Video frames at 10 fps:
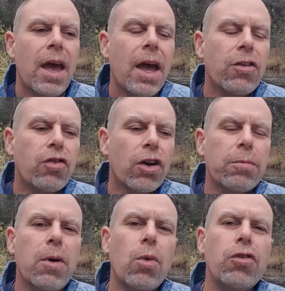And
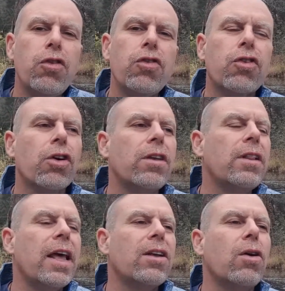trust me, once you start to
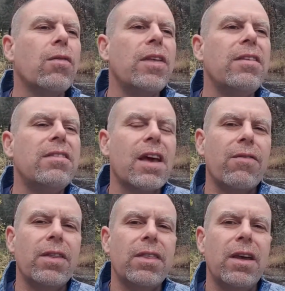let go of these
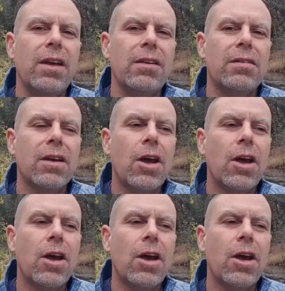7 things,